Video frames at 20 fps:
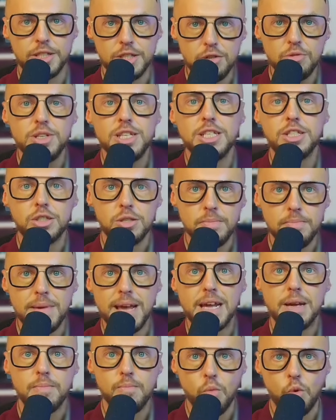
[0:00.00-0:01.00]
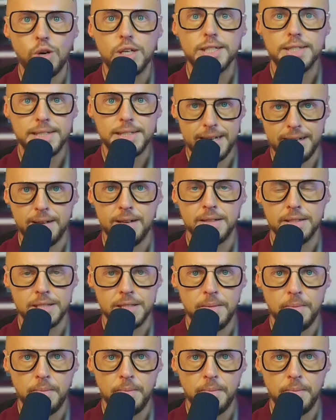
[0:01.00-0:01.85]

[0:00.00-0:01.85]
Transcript: you need to make more sales.